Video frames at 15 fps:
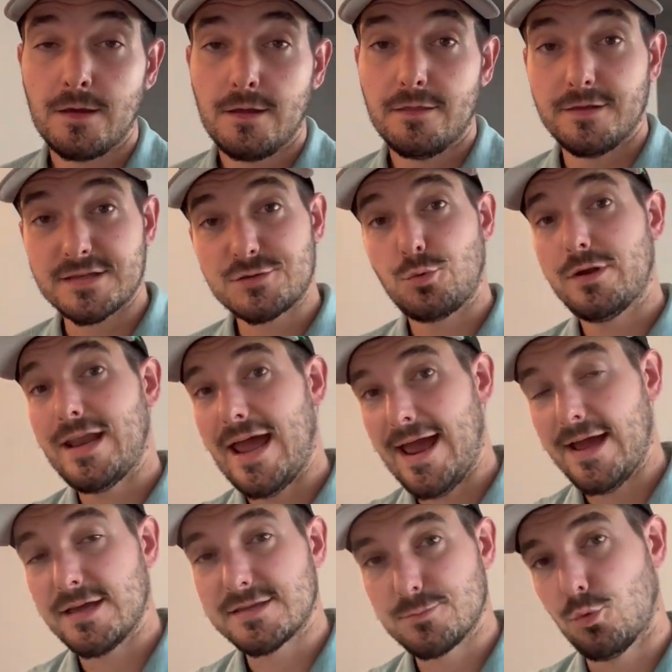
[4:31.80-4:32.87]
This one
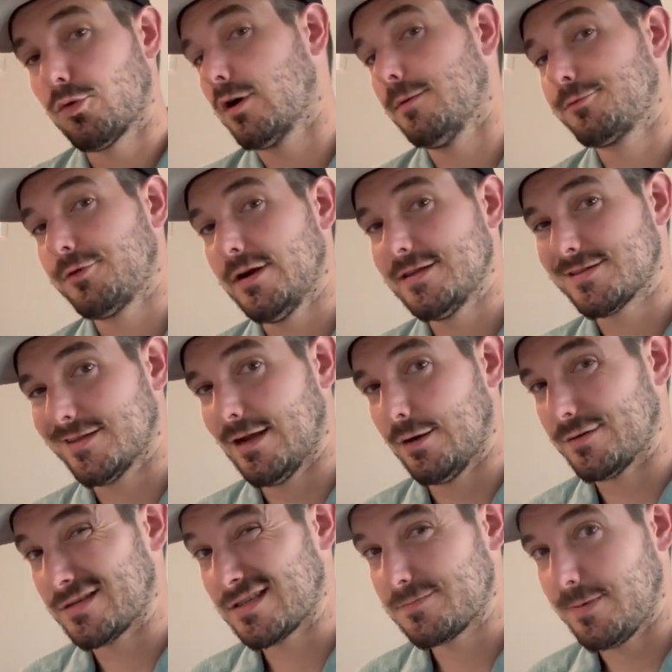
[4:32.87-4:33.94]
has more upgrades than I
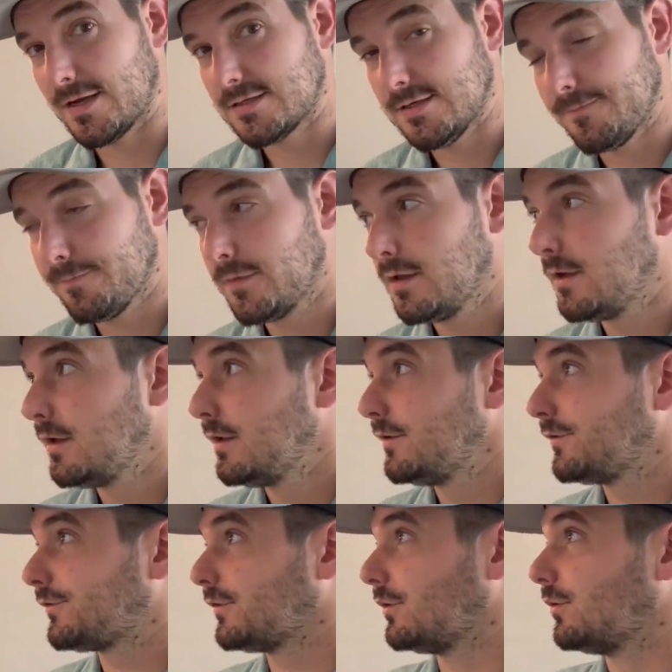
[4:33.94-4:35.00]
was expecting.
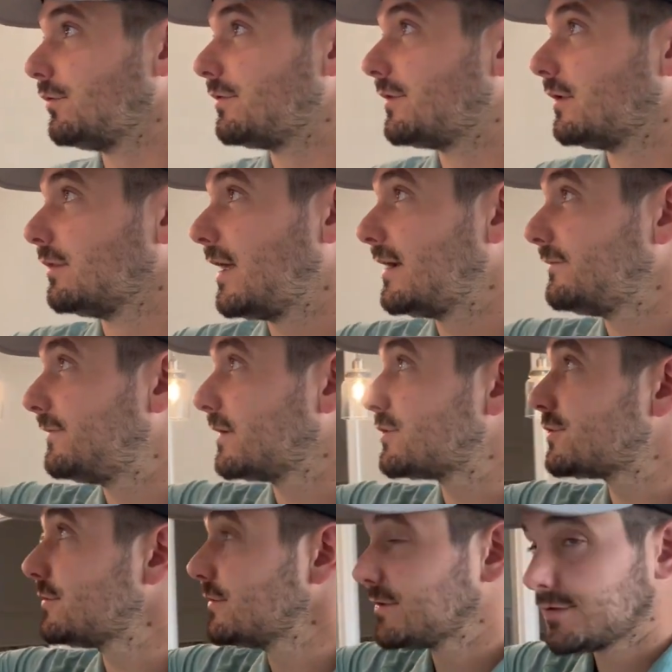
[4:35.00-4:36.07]
So the light
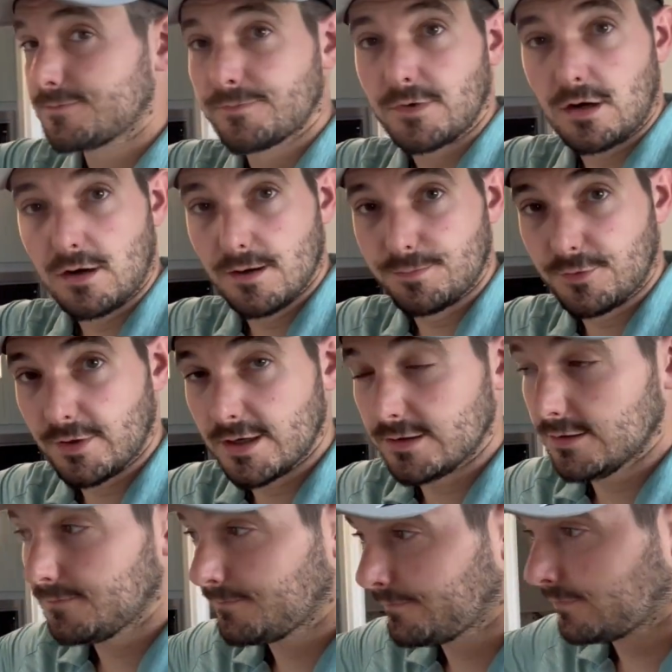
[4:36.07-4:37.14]
fixtures are
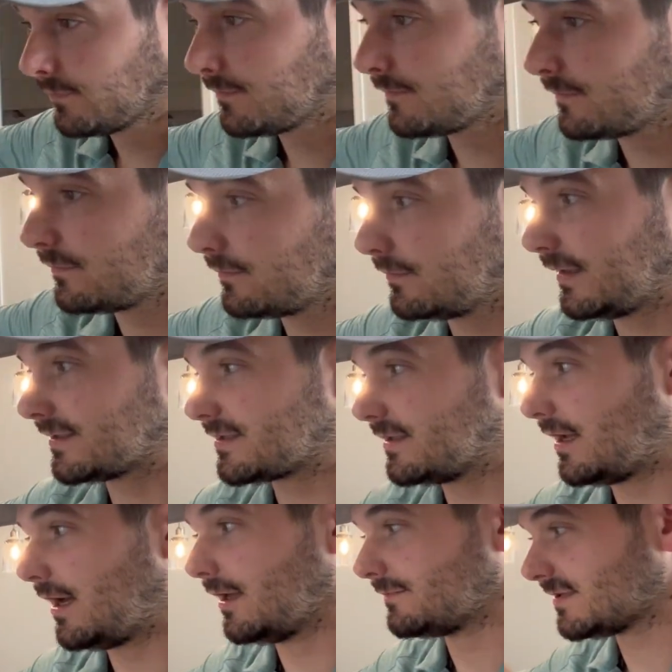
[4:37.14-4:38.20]
upgraded. That's
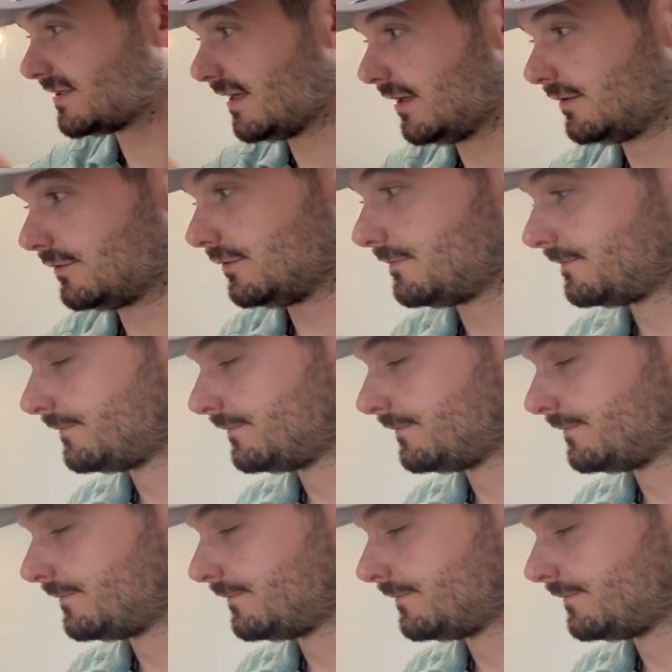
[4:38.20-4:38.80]
not standard.